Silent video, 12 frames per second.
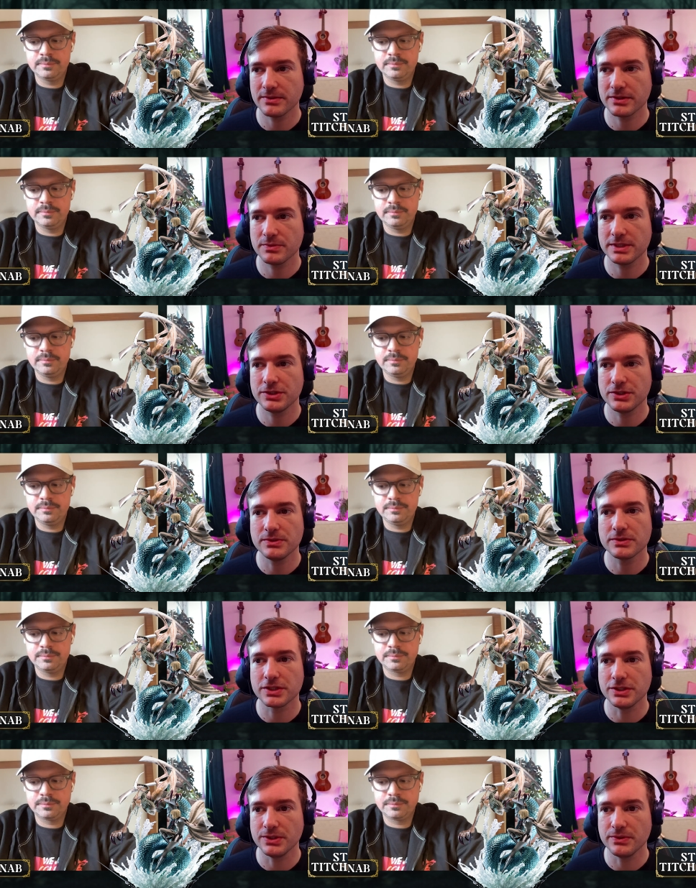Speaker 1: did we choose
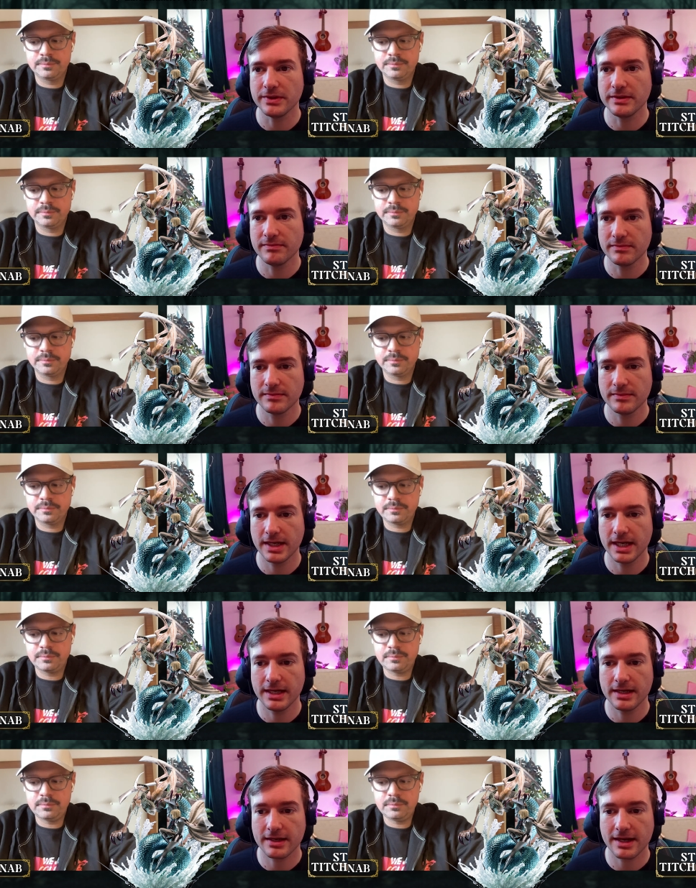to do
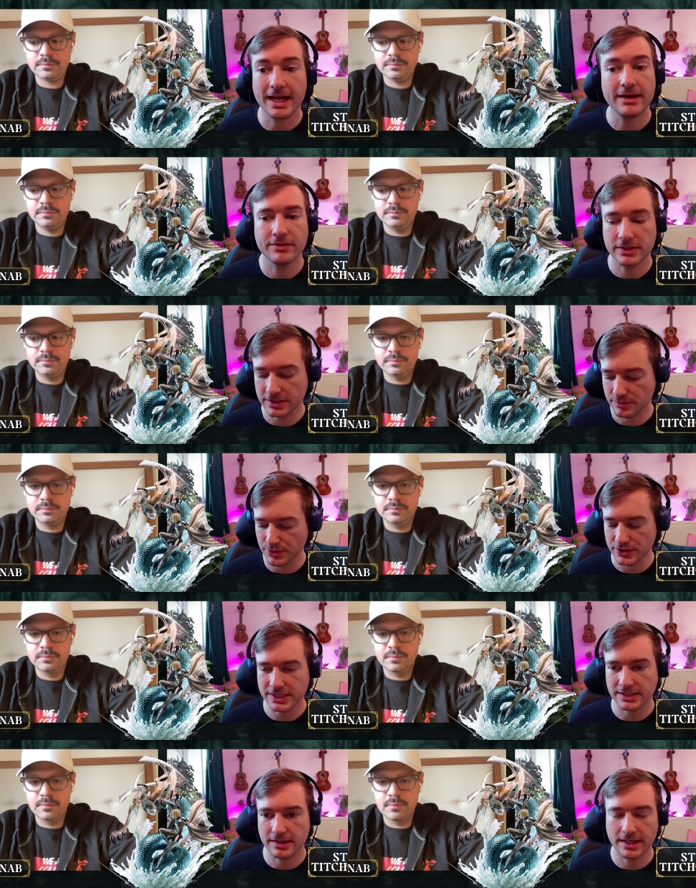uh, Clare versus
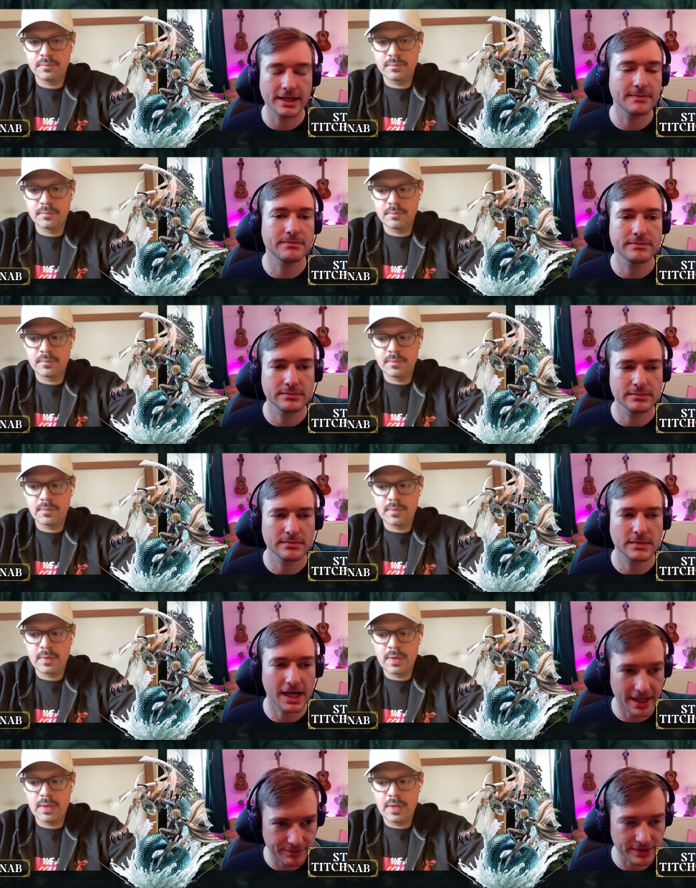uh,
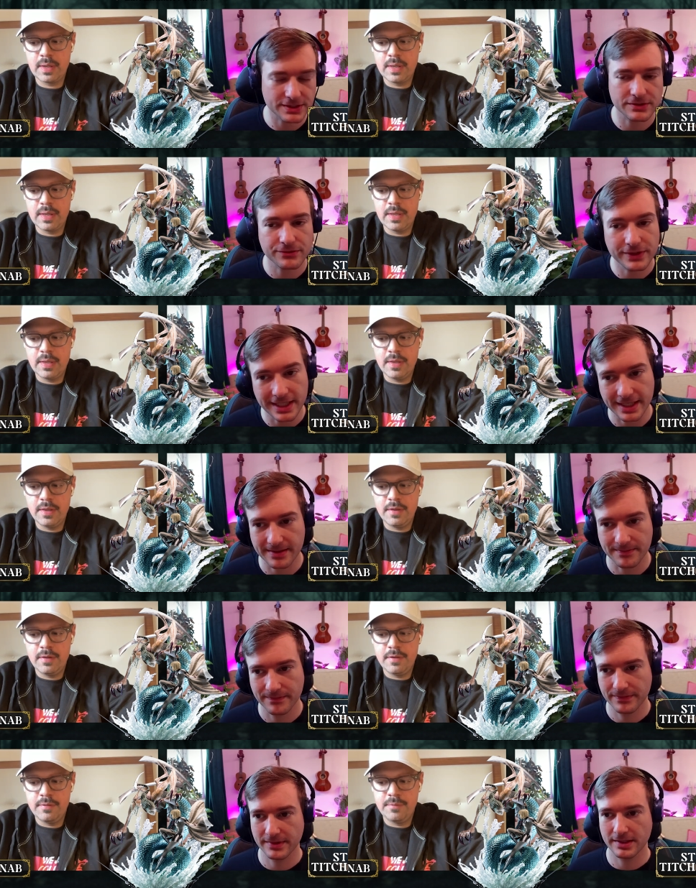Clare versus Ophelia?
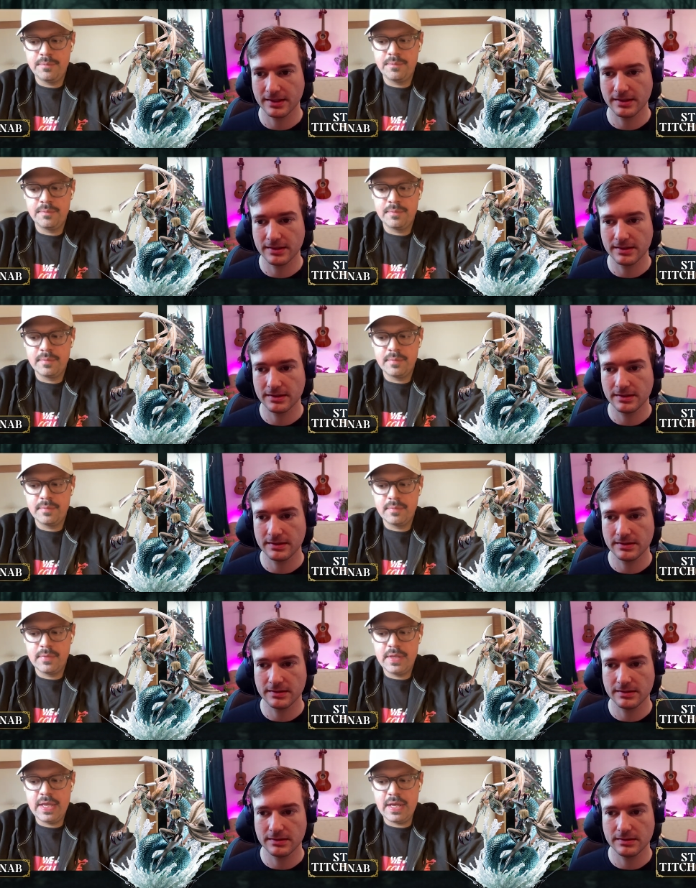
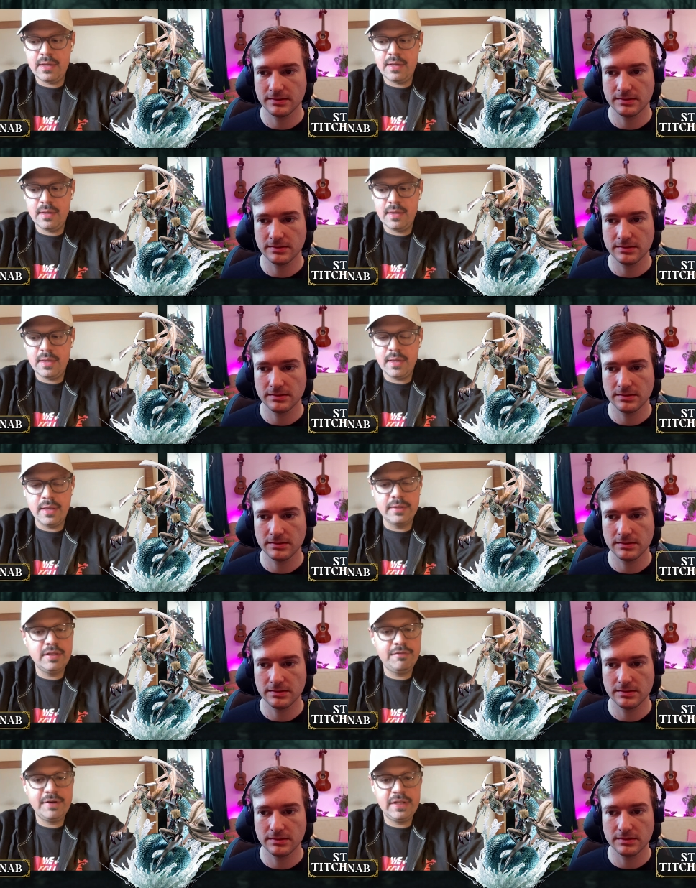
Speaker 2: Yeah,
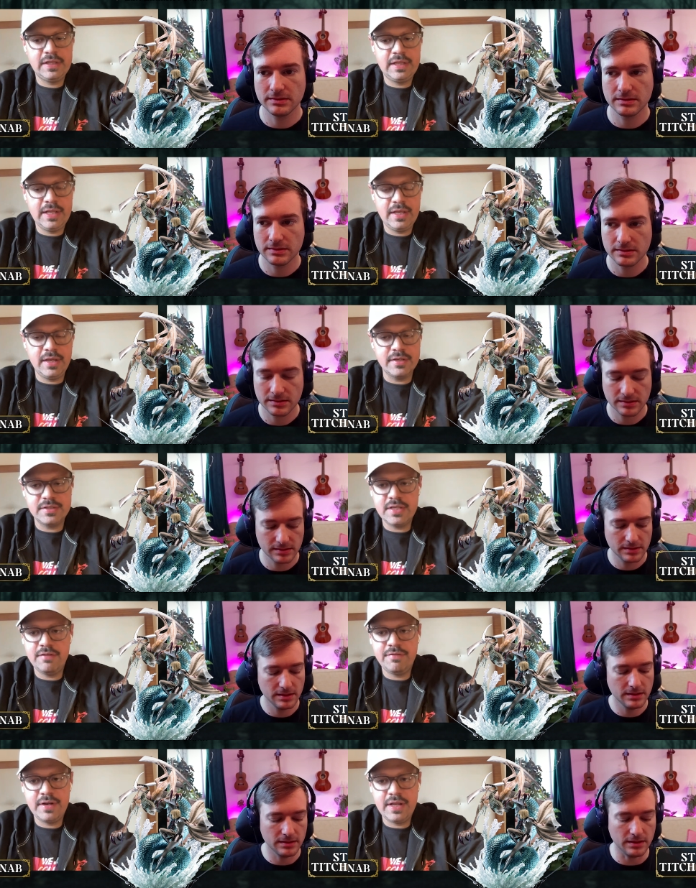Definitely,
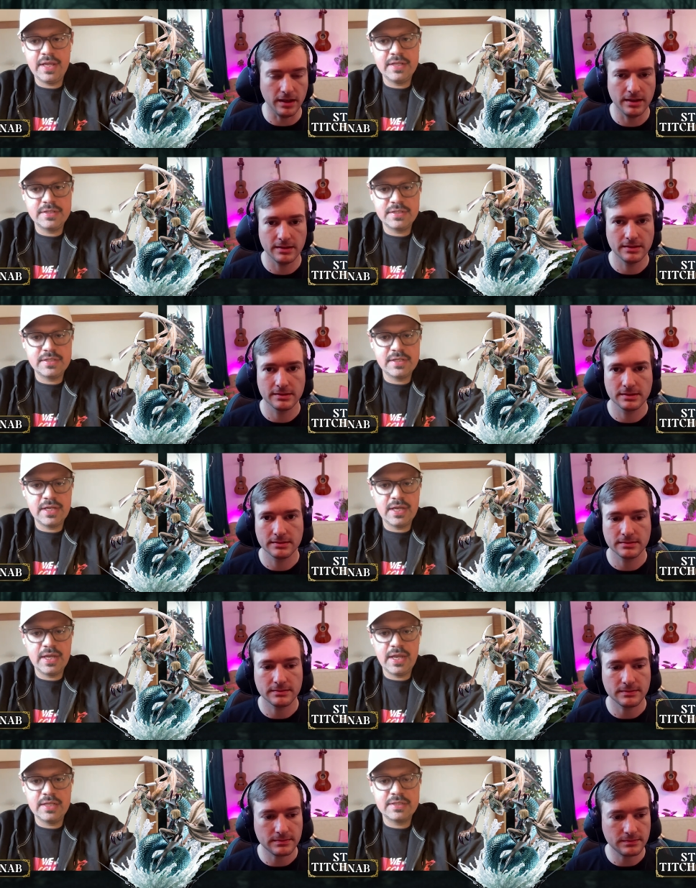Stephen. It's
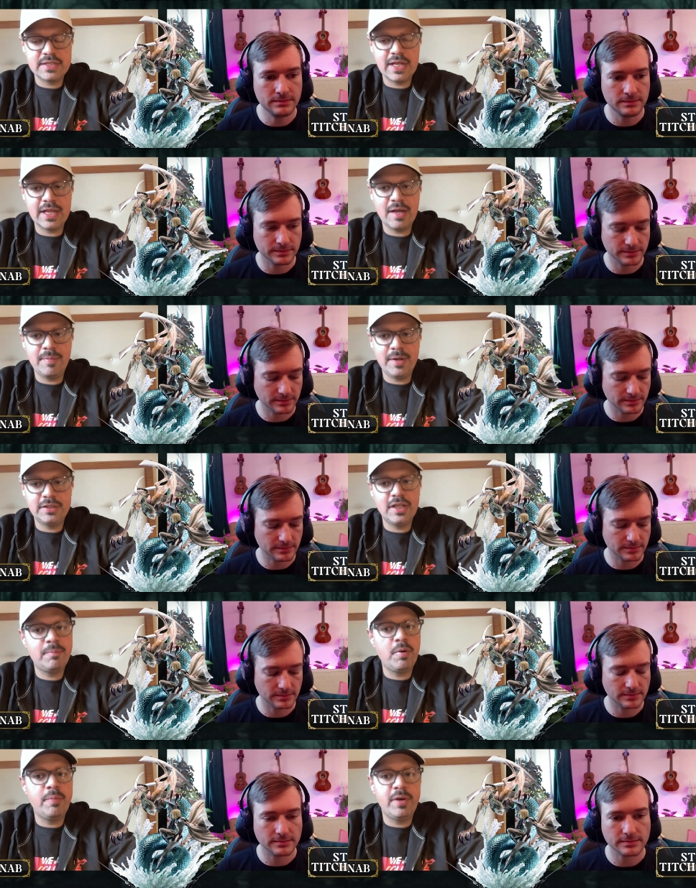uh, it's like
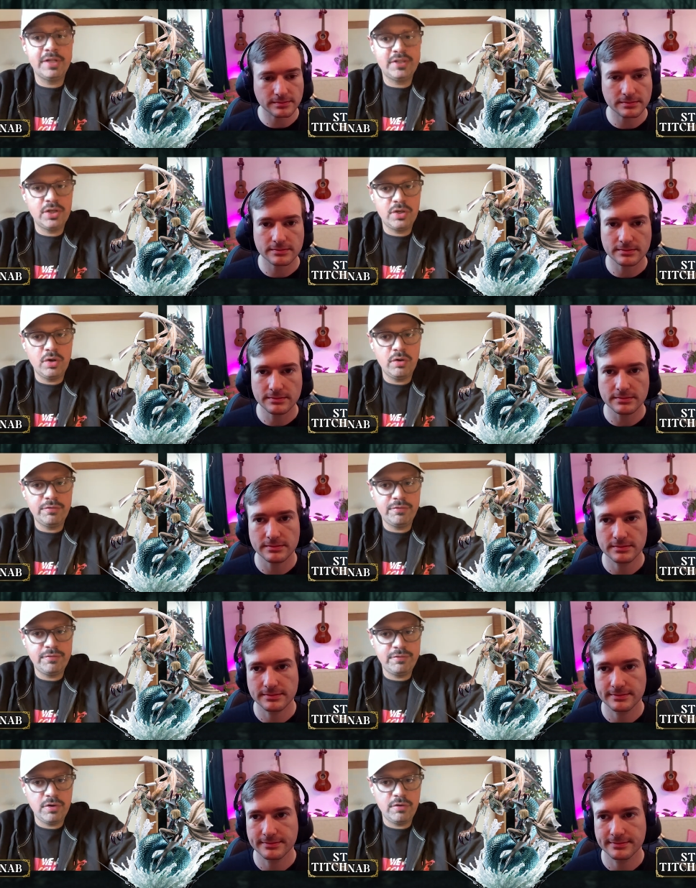about the popularity
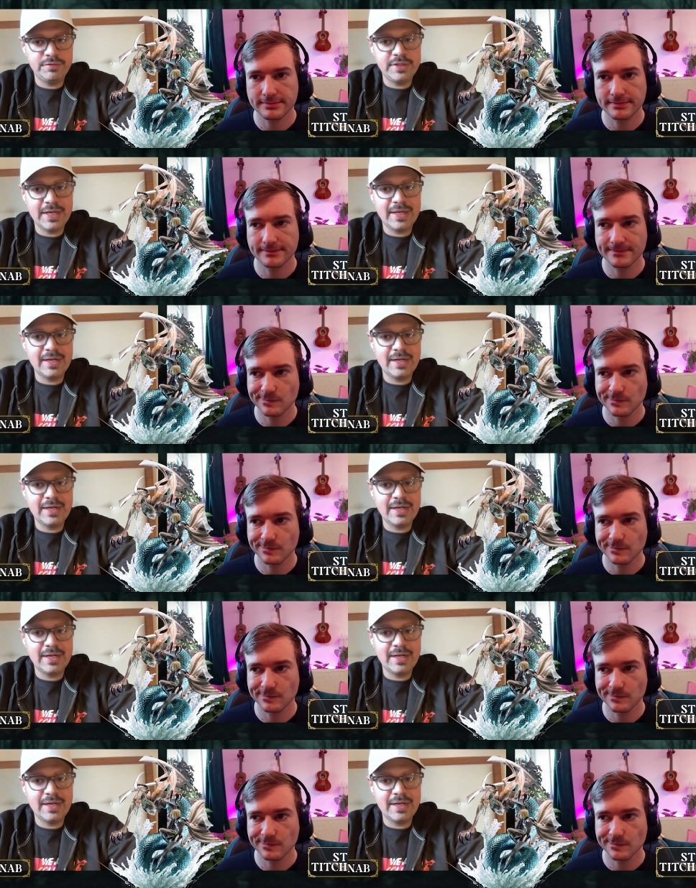of of the